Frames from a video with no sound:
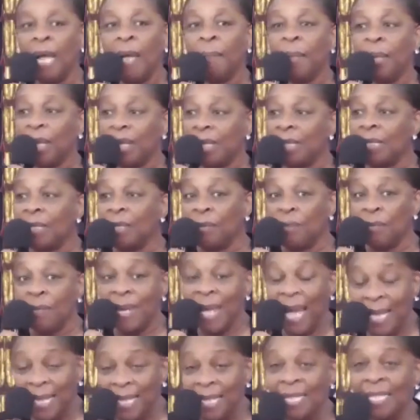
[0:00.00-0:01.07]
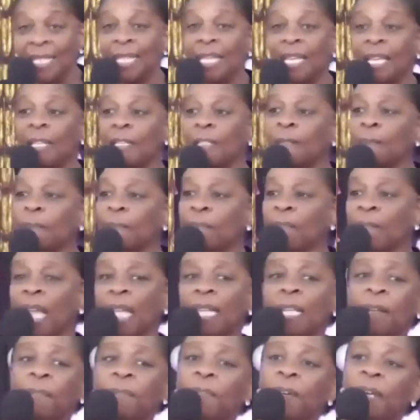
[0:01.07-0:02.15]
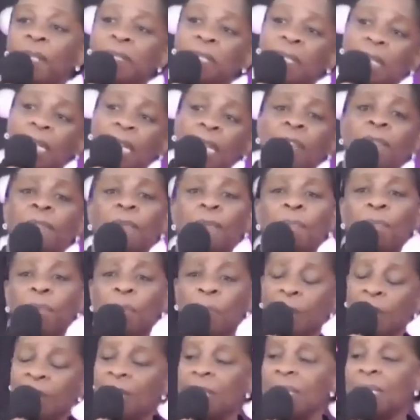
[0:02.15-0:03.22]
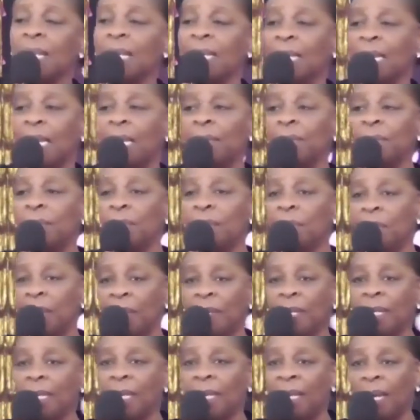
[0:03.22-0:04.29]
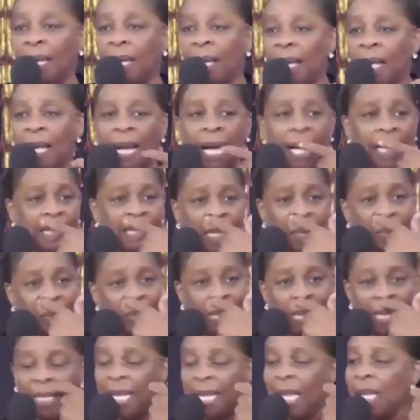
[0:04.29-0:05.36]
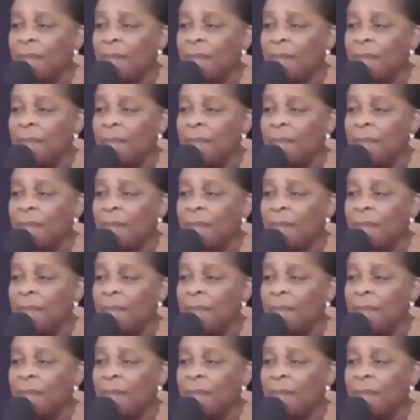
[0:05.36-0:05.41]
Because the reality is, and I found it even more since I came to America, I said when I came